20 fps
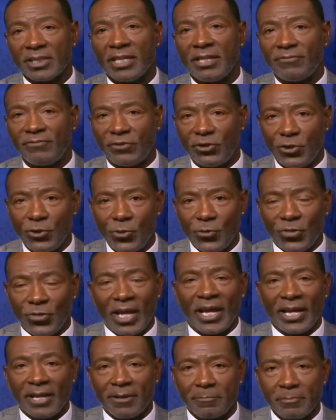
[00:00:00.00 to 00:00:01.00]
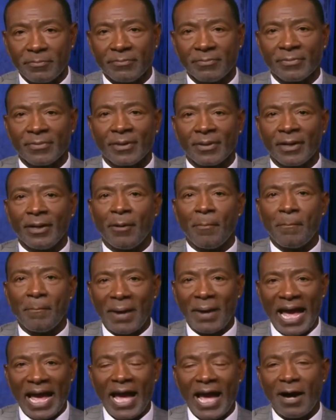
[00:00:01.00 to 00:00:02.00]
you think
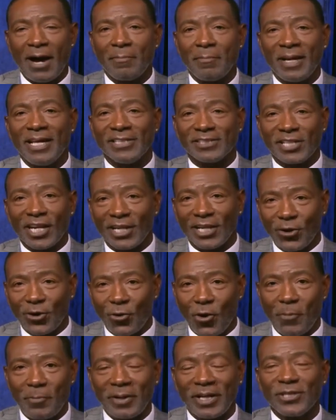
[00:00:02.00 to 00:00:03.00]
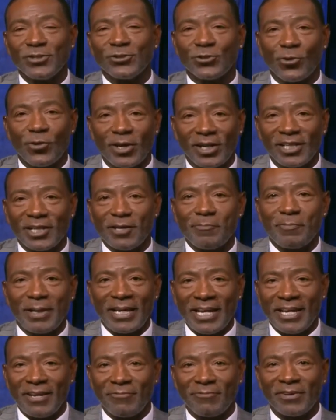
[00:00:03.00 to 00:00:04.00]
Bam is going to go up against Joel
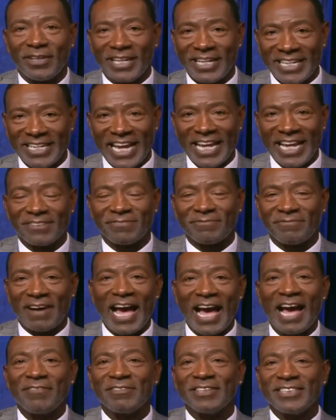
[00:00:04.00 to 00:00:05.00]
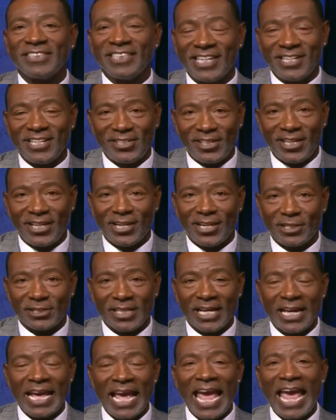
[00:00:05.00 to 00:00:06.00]
Embiid for the next 5 to 10 years
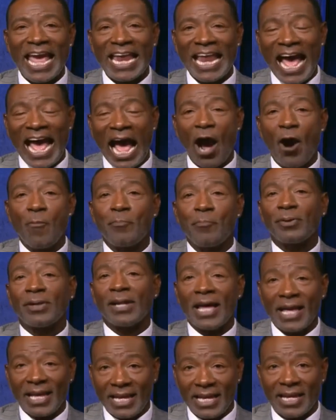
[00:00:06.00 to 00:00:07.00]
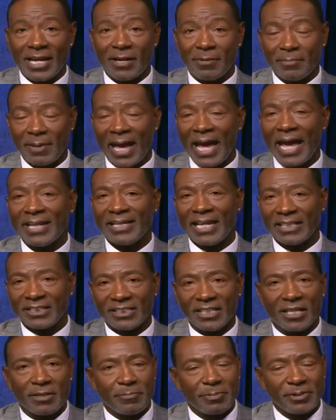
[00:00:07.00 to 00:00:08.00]
and outplay him at that
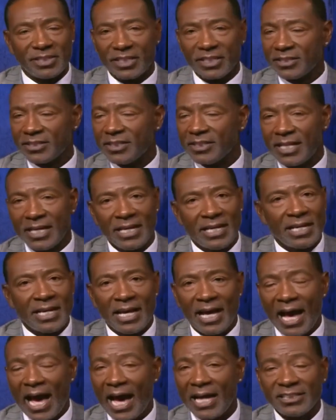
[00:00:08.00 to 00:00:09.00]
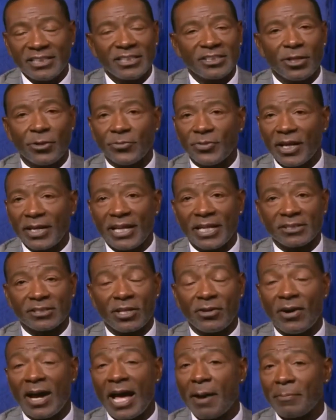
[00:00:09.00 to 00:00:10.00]
center position, I just don't think that's going
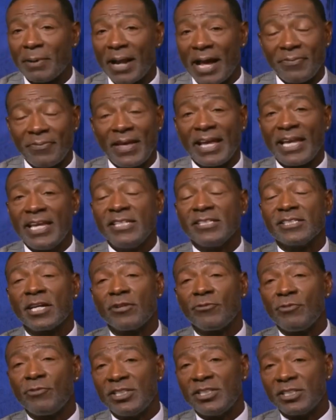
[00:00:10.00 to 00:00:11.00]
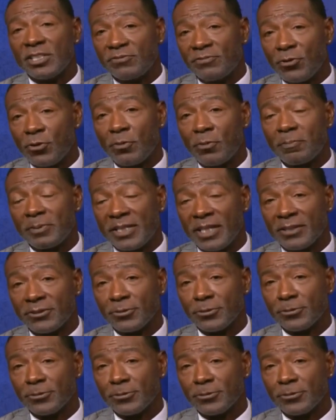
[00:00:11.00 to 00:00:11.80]
to happen. I think he's going to reach his full potential